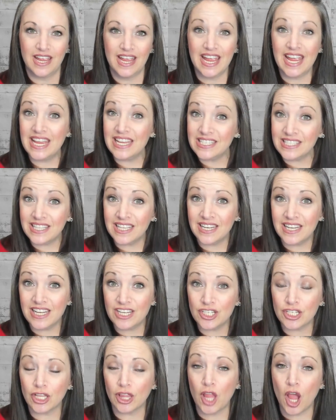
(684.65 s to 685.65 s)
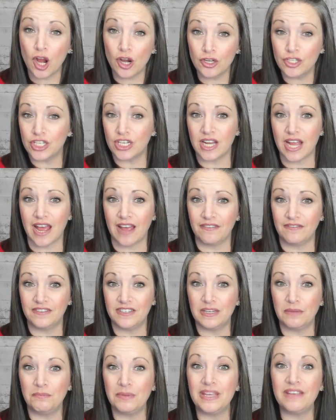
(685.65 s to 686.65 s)
Is the niche large enough
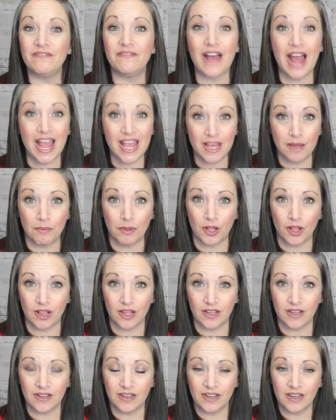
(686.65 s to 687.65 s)
to be viable?